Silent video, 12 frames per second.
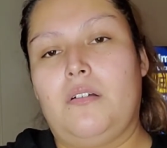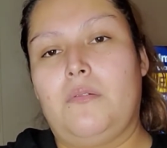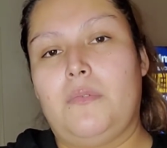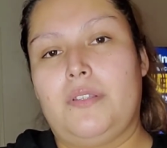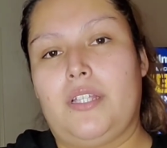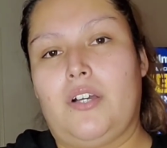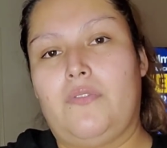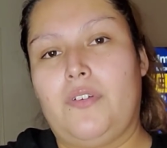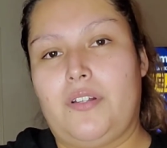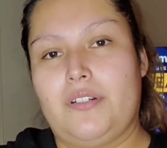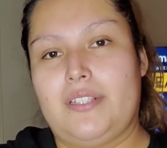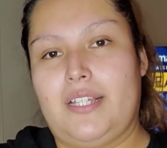without
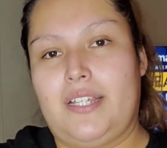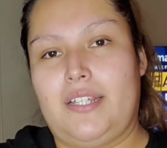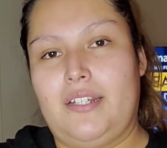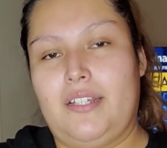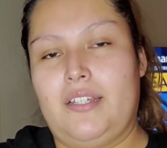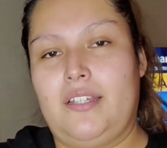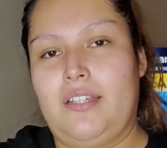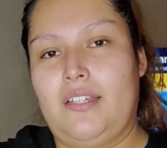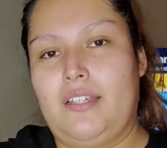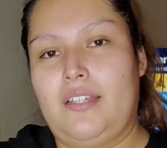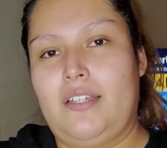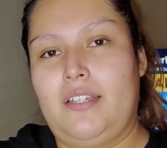further saying,
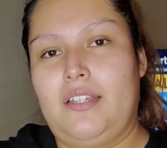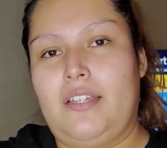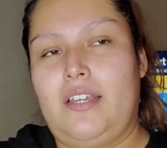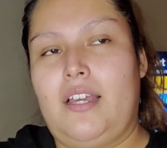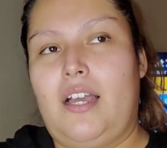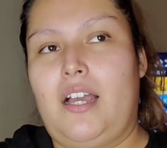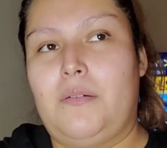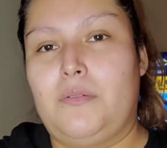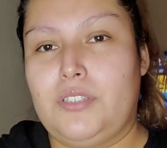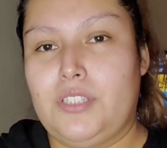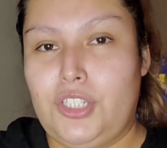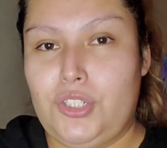I will
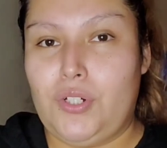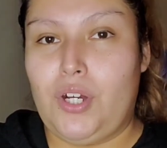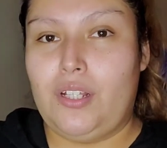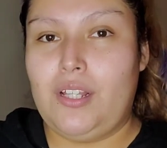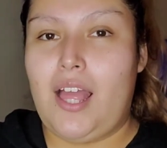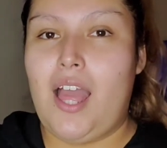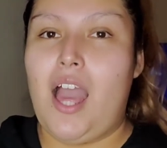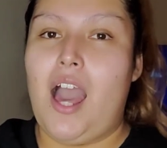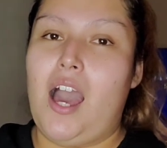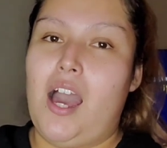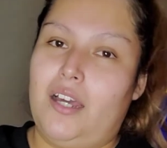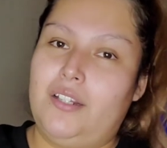see you all
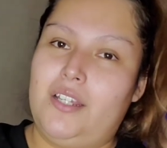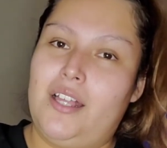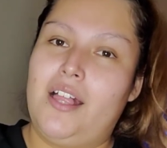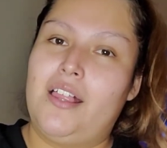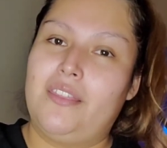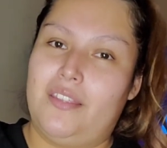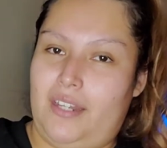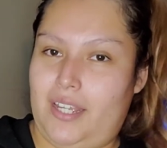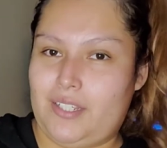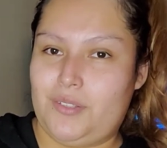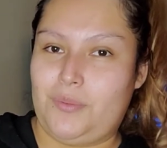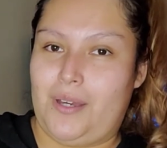on the
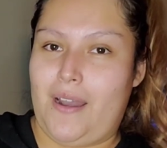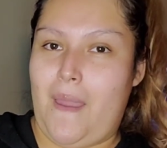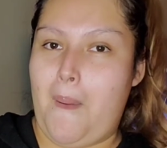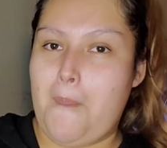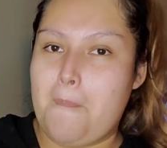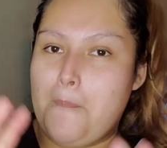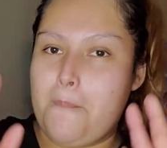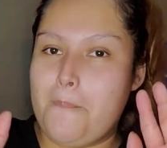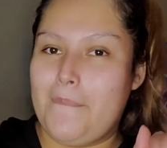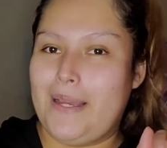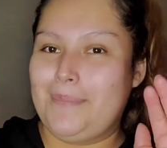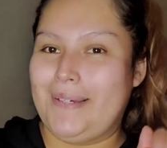next one.
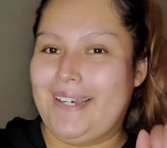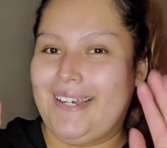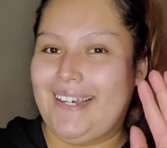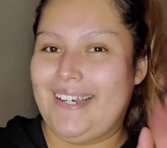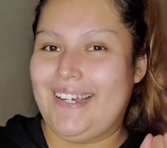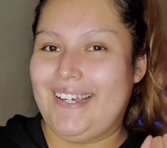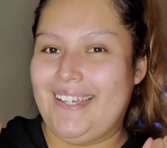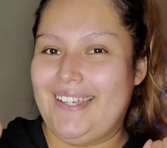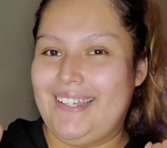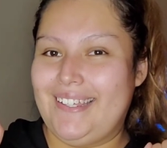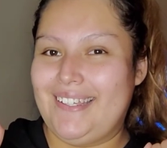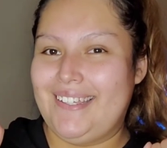
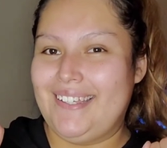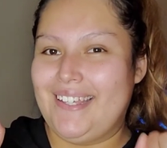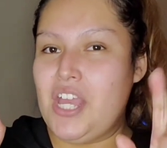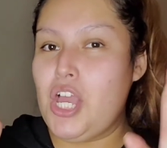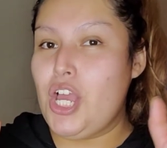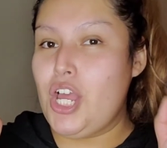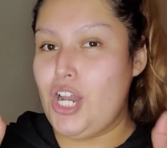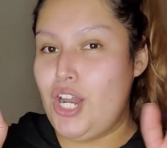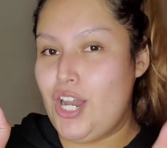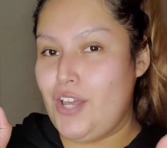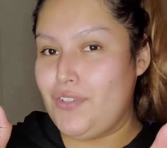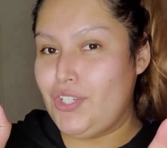Bye-bye.
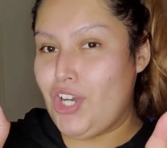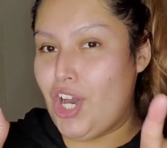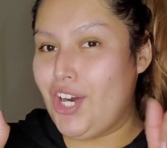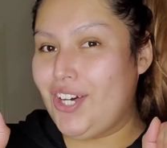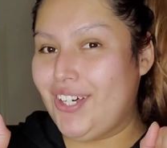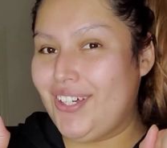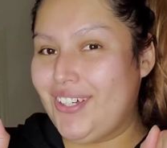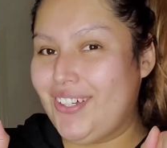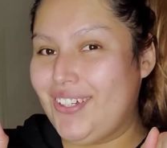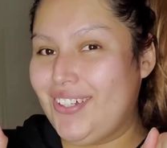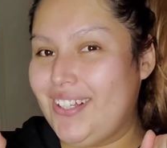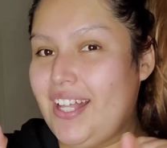Love you
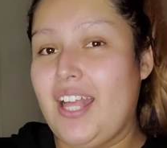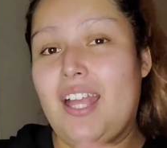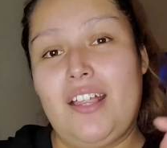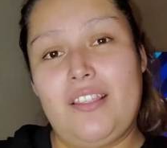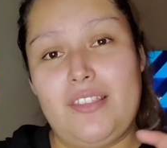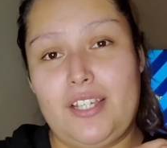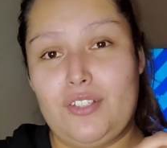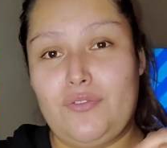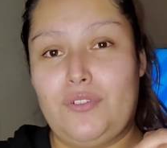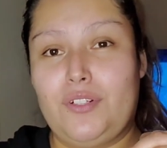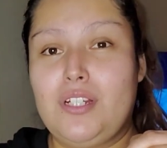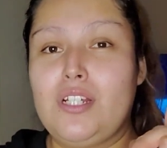all. And thanks
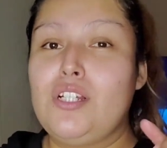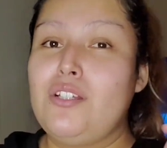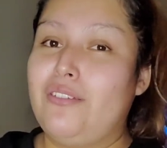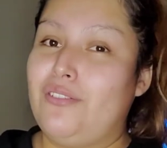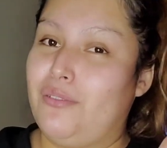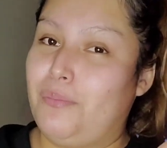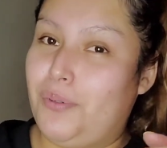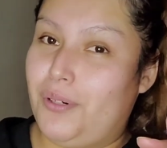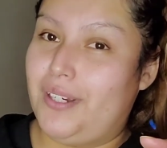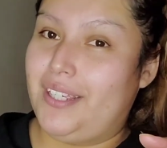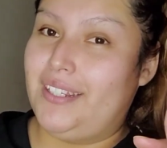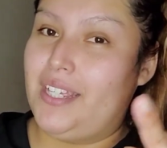for
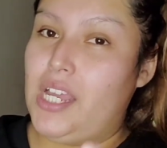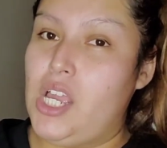supporting